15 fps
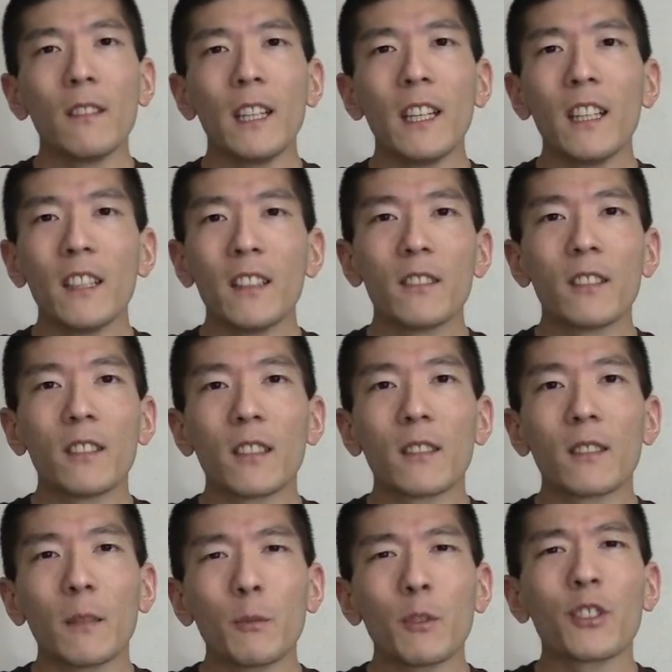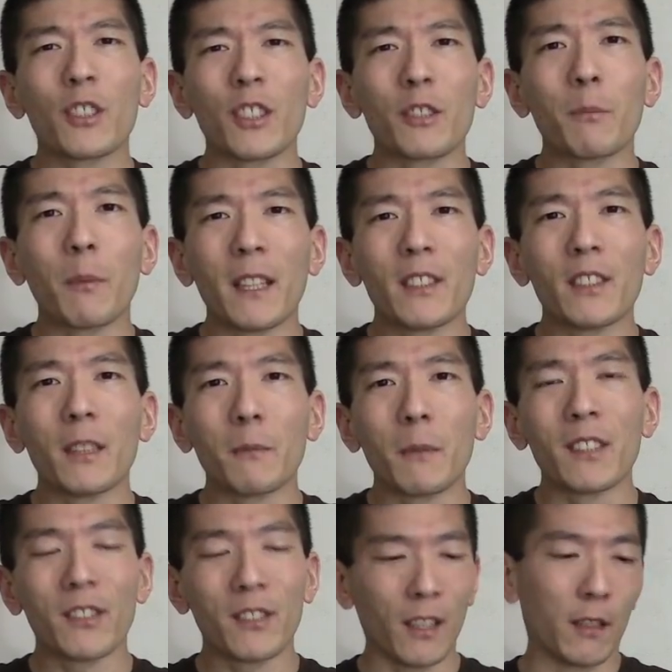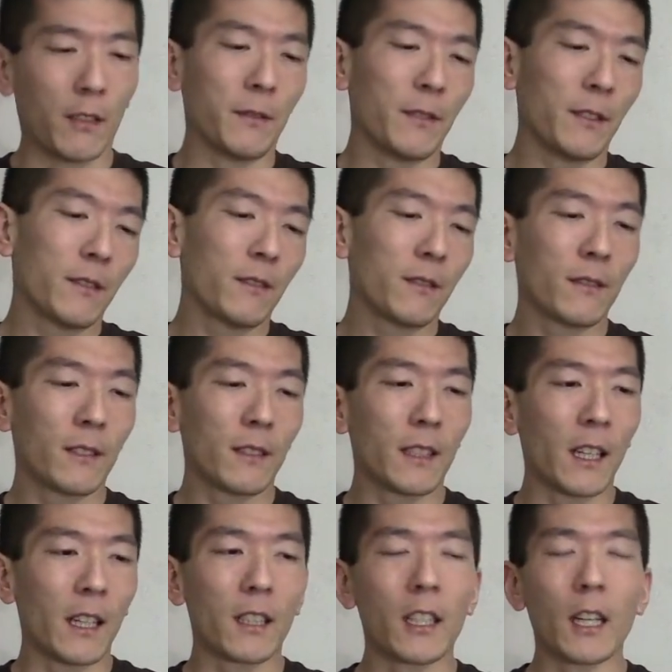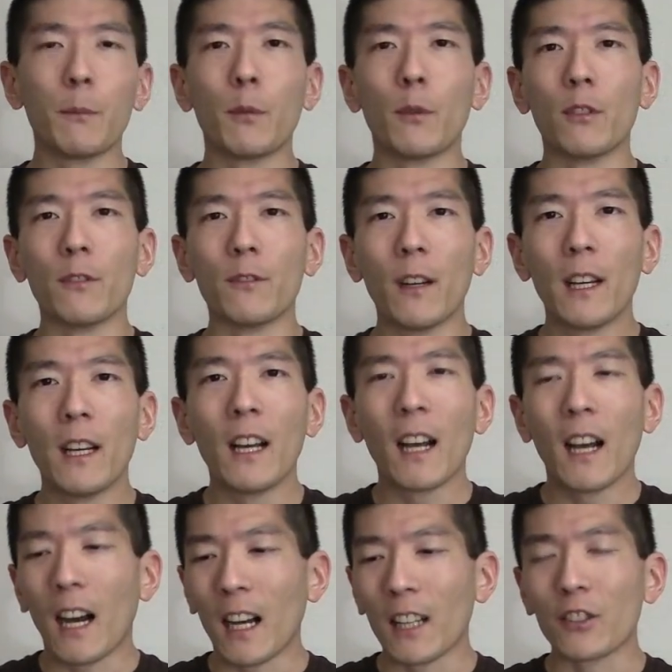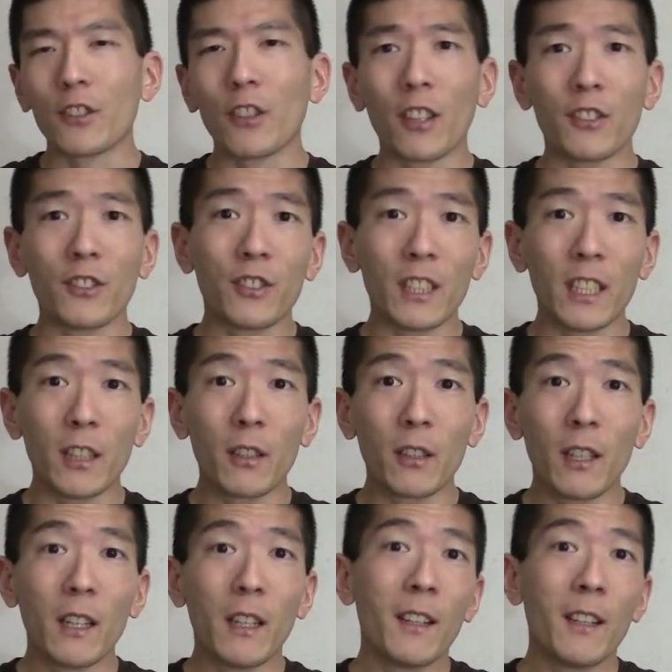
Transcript: And uh, I'm just going to spice it up myself. Got a couple of hot sauces here